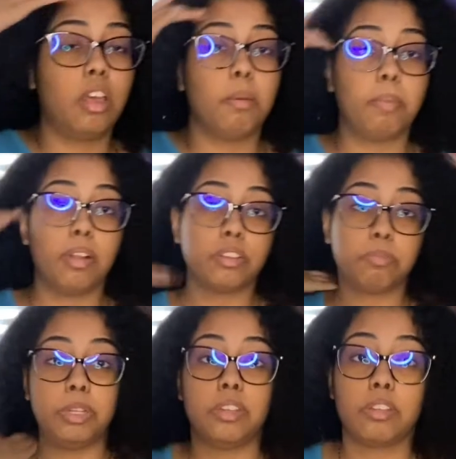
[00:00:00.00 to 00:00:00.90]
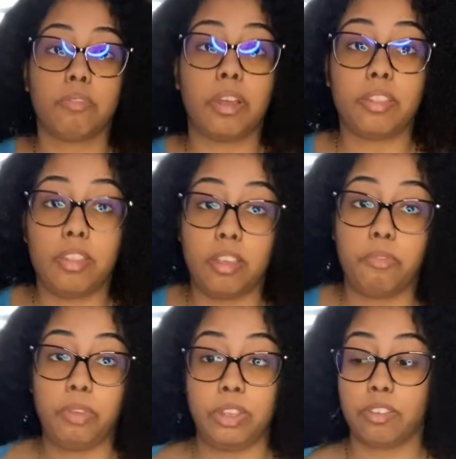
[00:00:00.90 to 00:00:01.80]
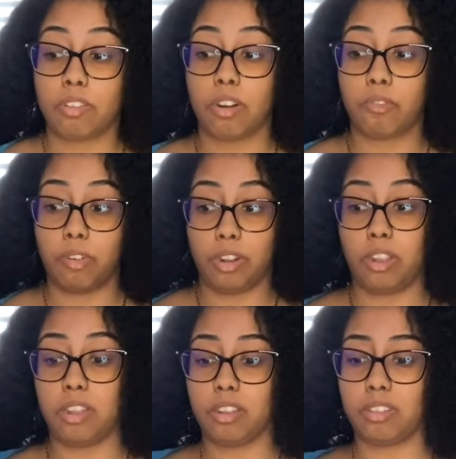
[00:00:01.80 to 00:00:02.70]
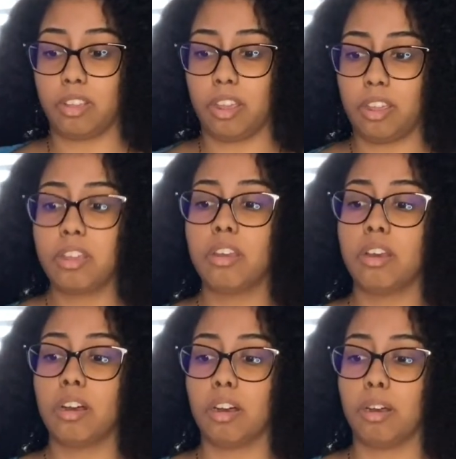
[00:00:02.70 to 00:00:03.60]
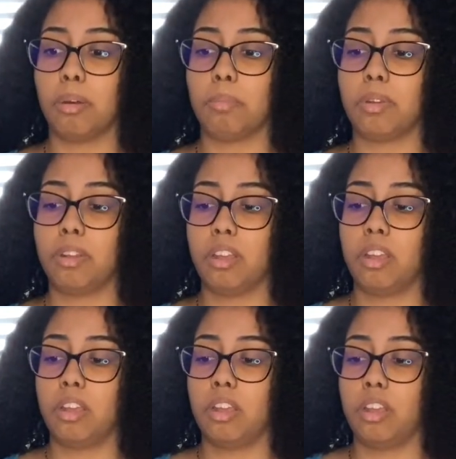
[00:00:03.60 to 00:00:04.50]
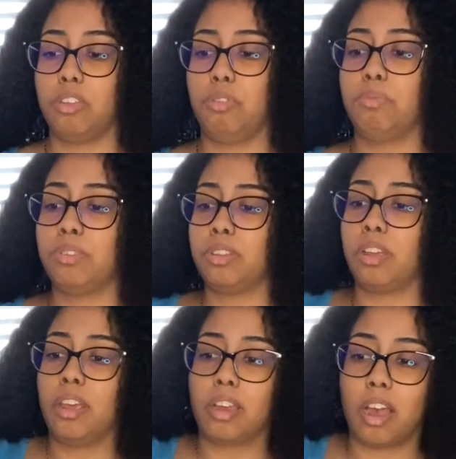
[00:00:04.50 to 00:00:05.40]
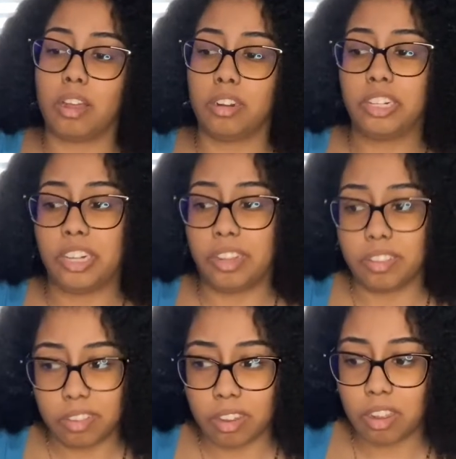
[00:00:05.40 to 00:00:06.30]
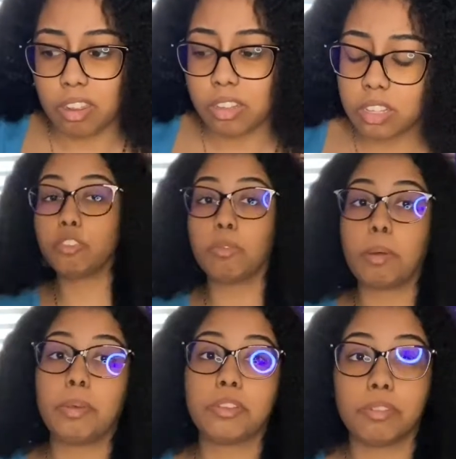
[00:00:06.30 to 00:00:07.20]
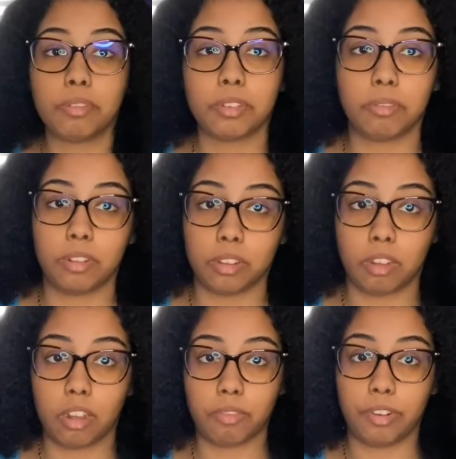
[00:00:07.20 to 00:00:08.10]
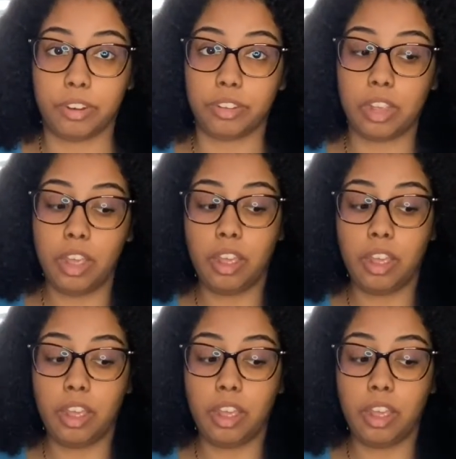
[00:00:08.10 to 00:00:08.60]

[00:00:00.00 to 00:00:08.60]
Plus, we did the right thing. We started running because, like, um, you was like kind of chasing us. So my best friend was the one to talk first.